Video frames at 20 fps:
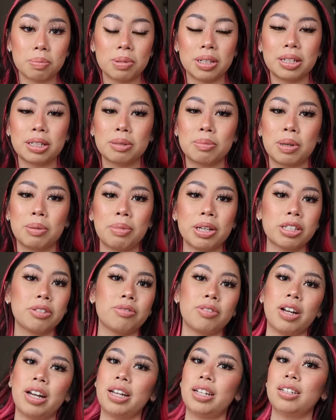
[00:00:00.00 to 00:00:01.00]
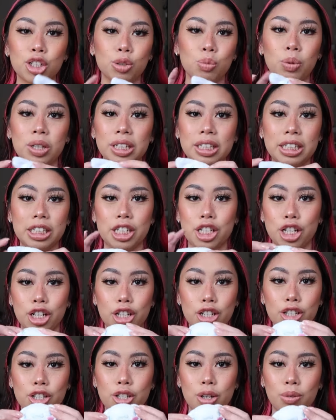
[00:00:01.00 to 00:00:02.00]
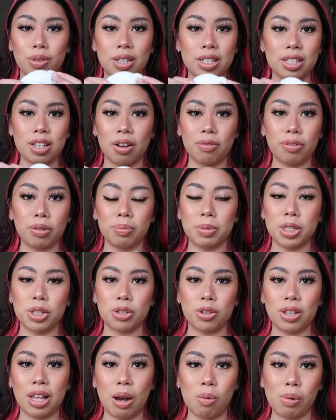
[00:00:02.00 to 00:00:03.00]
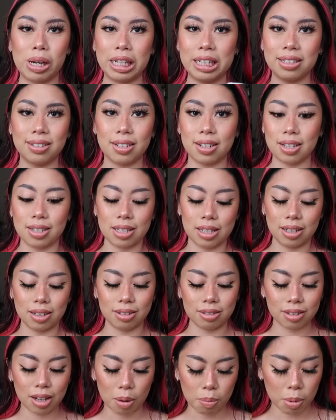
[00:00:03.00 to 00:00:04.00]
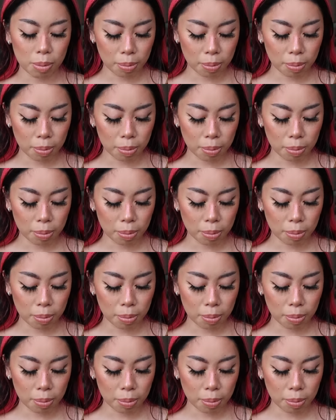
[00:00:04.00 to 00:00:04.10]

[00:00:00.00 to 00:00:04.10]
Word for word: because my best friend is willing to sew this up for me so that way it doesn't come